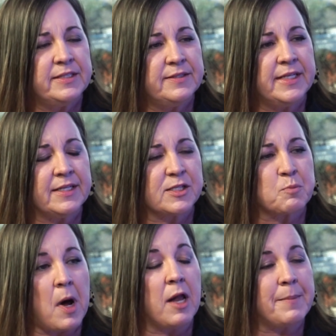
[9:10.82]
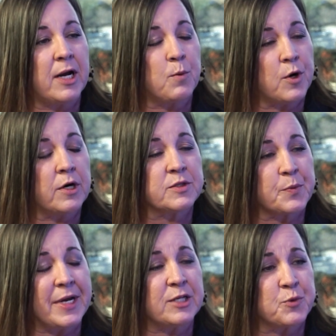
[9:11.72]
in a small amount of words.
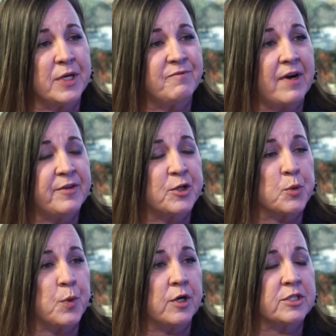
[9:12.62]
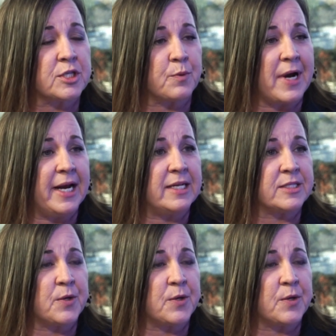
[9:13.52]
We had 2,500 words to write, and so